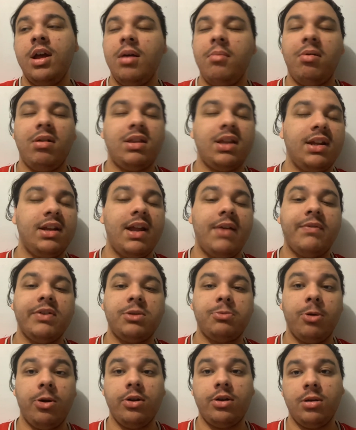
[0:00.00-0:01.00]
but they never
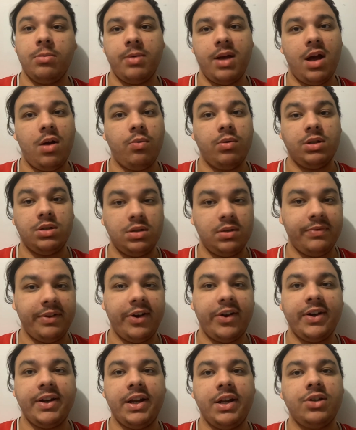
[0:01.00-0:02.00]
spoke about, which is
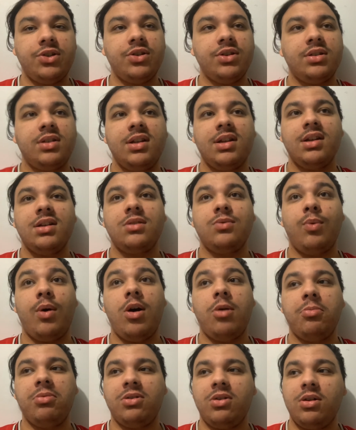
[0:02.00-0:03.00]
very interesting as well,
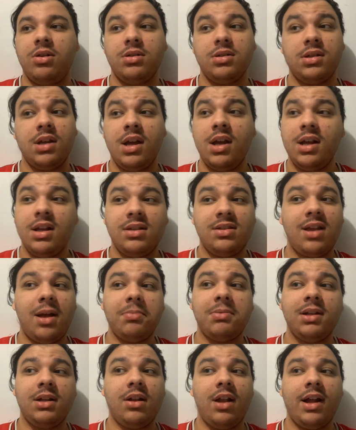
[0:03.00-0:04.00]
because
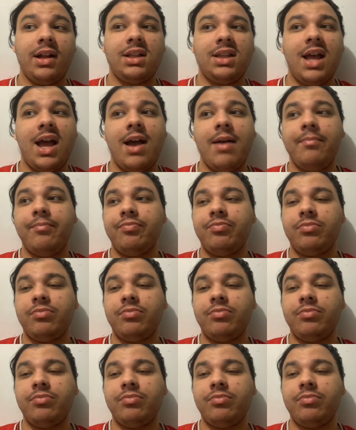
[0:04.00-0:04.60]
something like that,